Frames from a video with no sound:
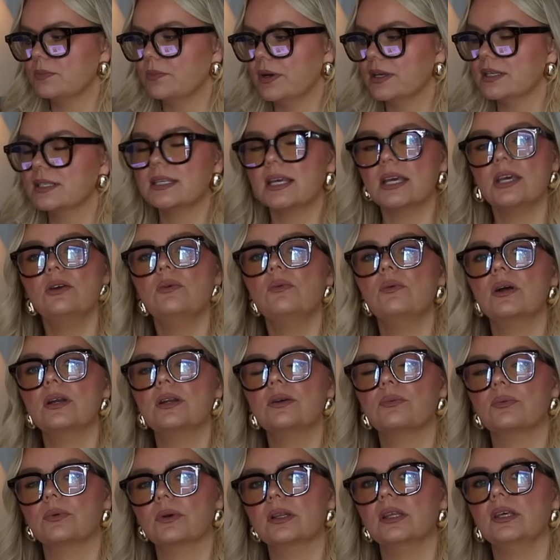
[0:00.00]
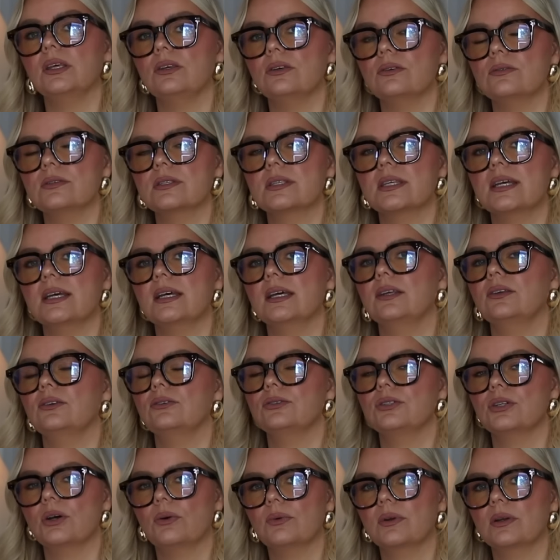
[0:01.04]
but say you want to really use it and
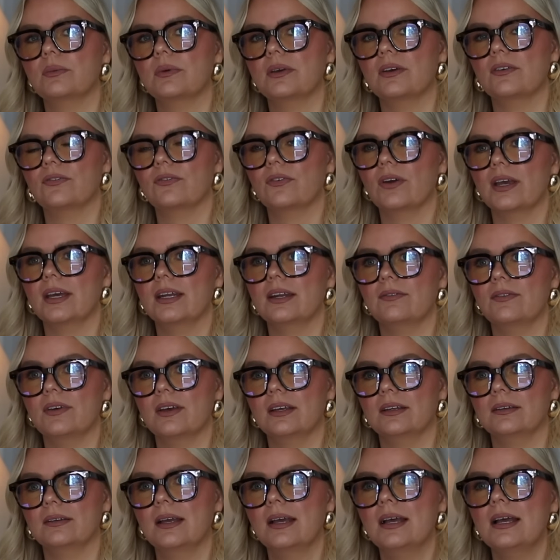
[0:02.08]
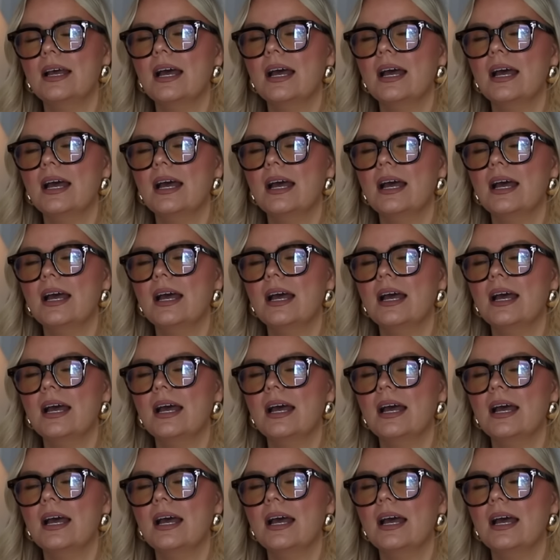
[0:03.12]
you don't want to be afraid of it.